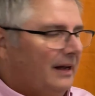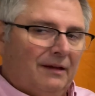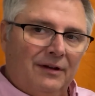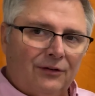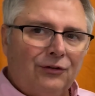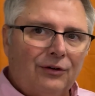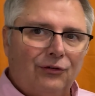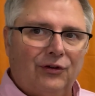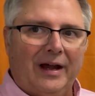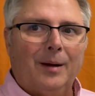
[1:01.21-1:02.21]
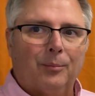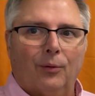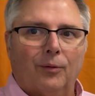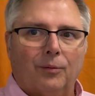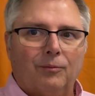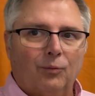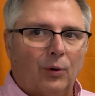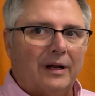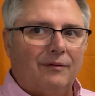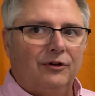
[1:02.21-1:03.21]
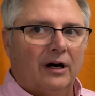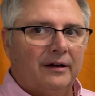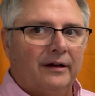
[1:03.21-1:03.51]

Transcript: In this example, what I've done